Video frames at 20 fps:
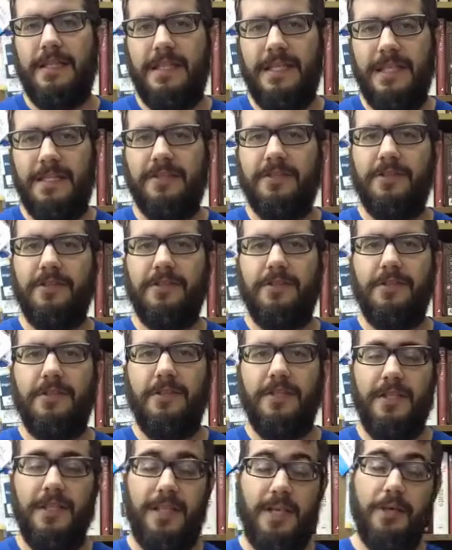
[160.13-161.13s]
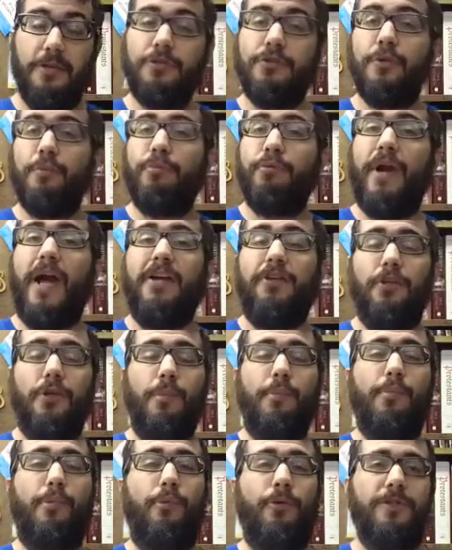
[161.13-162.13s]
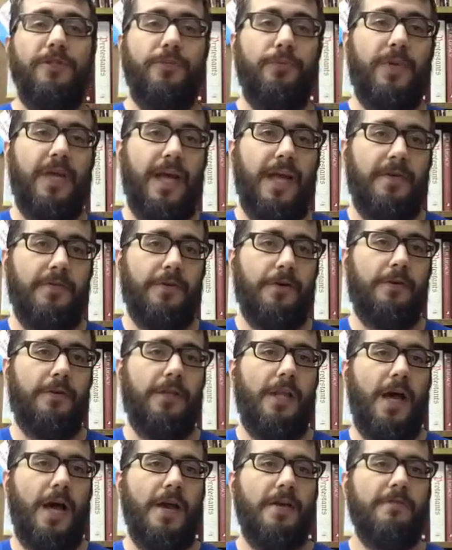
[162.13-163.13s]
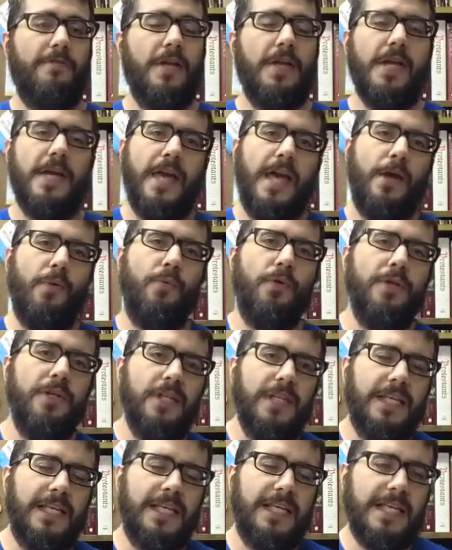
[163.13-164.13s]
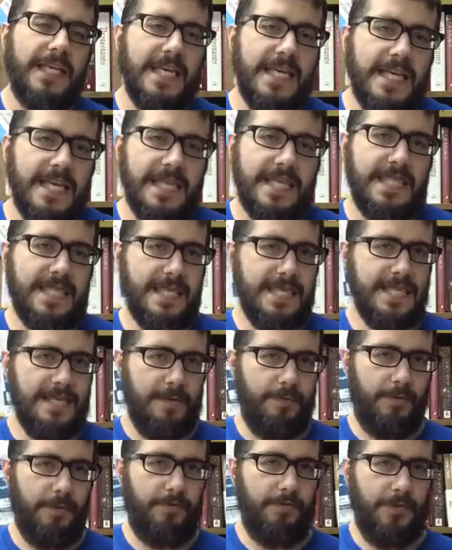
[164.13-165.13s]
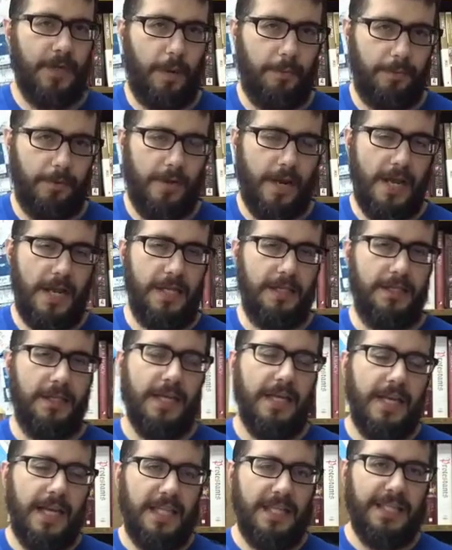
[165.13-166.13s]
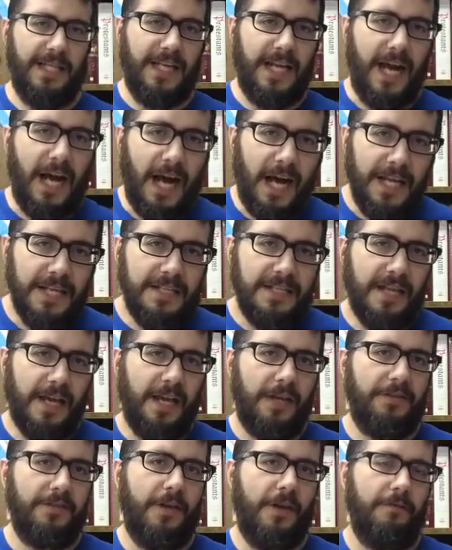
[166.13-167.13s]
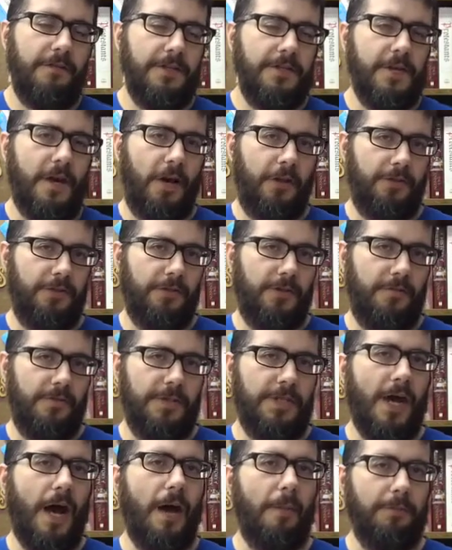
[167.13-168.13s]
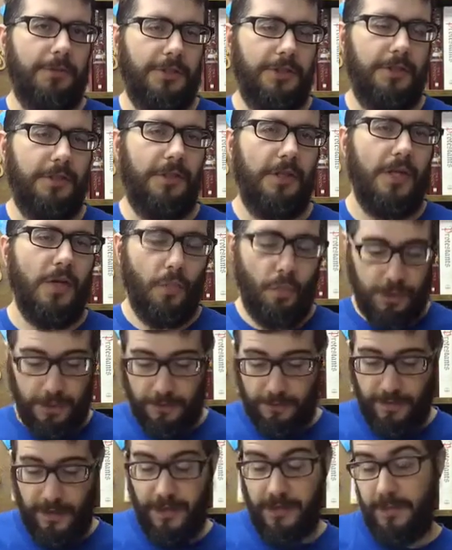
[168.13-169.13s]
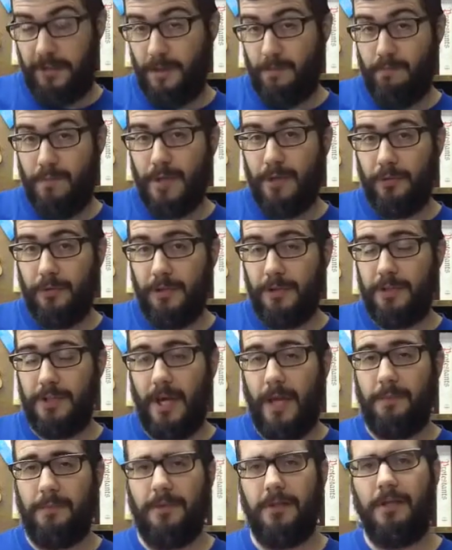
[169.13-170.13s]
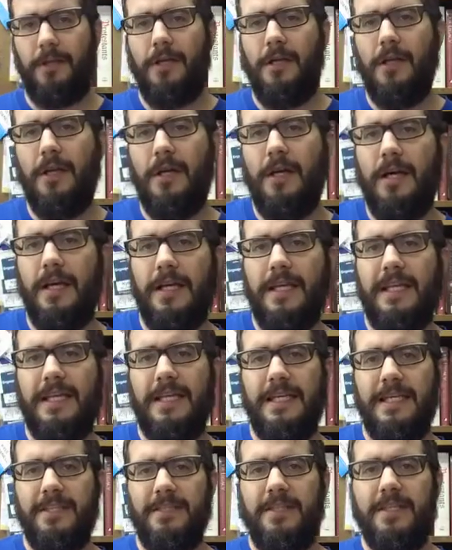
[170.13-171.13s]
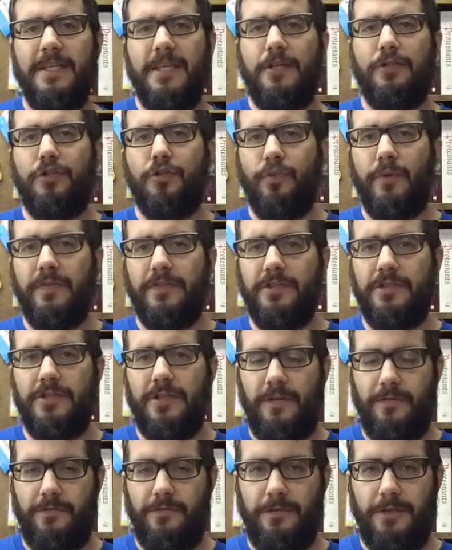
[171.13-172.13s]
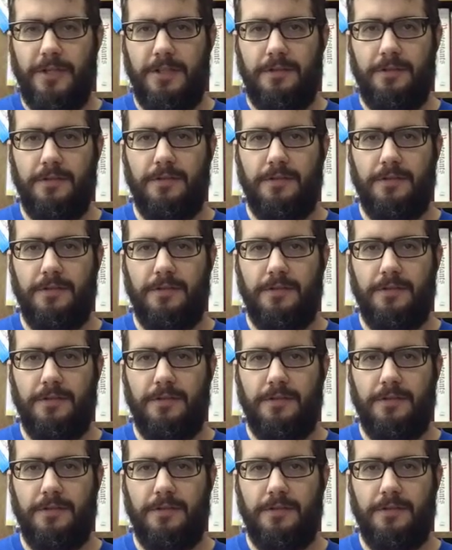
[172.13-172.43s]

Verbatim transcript: this here's some practical points we have in our life. And one of the key themes of chapter 8 in the context of the doctrine of adoption, which is found in the middle of the chapter, is the issue of suffering.